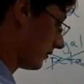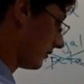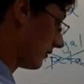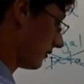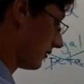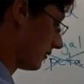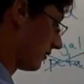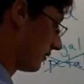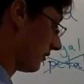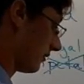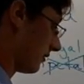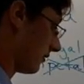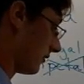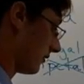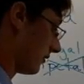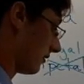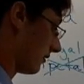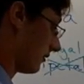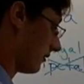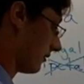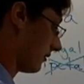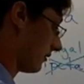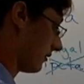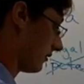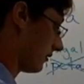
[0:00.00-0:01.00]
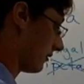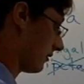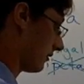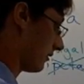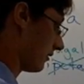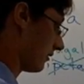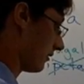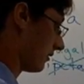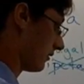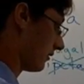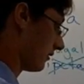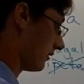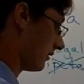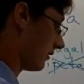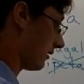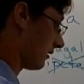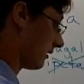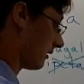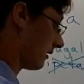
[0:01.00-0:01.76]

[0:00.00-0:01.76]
(silence)